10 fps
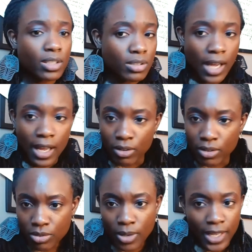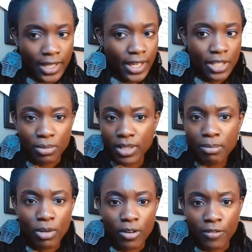I engage with them,
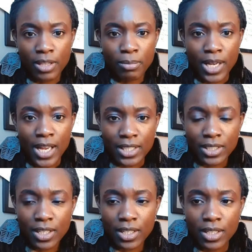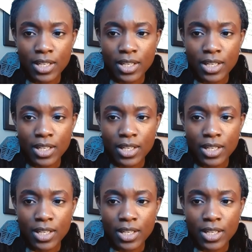offer them content,